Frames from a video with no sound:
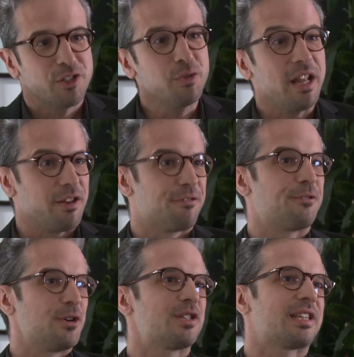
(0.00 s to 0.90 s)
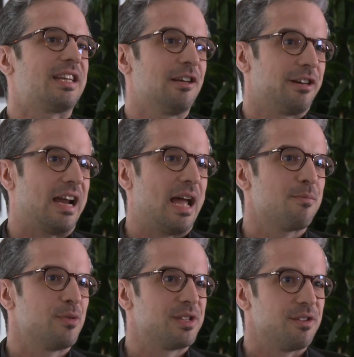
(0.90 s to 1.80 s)
true that the first killer
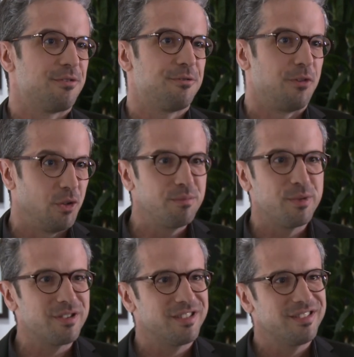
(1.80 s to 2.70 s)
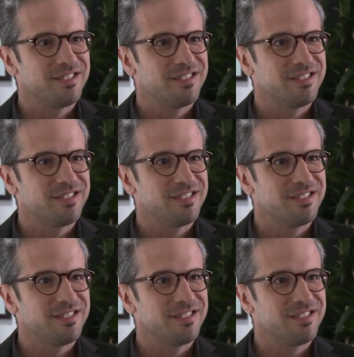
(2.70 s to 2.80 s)
app was a phone book?